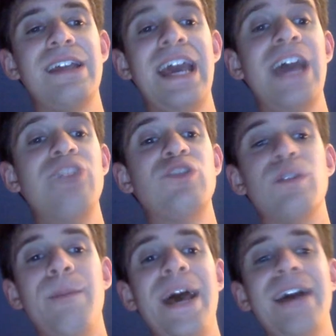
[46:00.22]
Edge
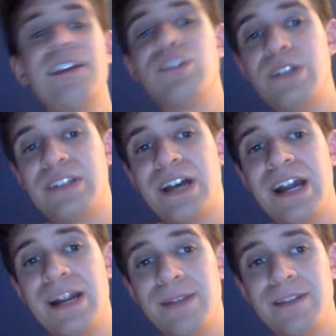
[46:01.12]
back into
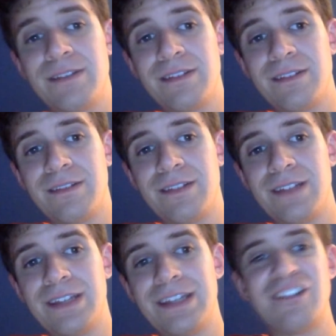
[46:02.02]
retirement.
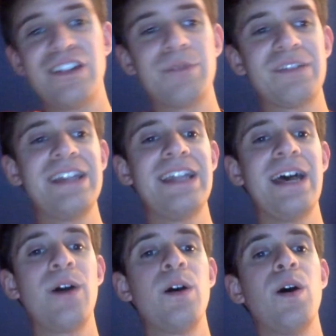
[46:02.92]
She ended up saying
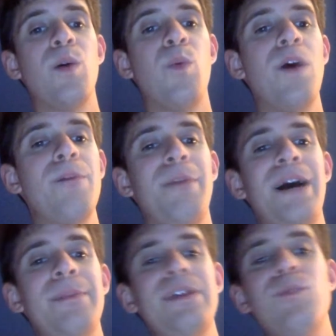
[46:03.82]
that what
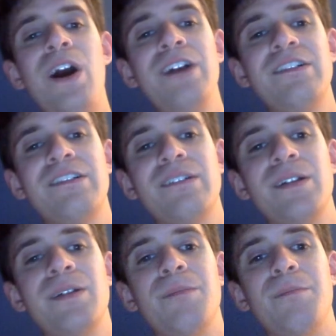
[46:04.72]
Poppy wants,
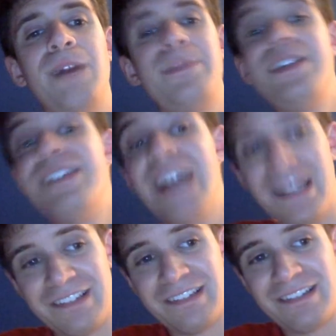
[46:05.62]
Poppy
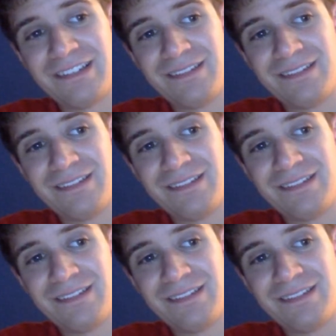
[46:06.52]
gets.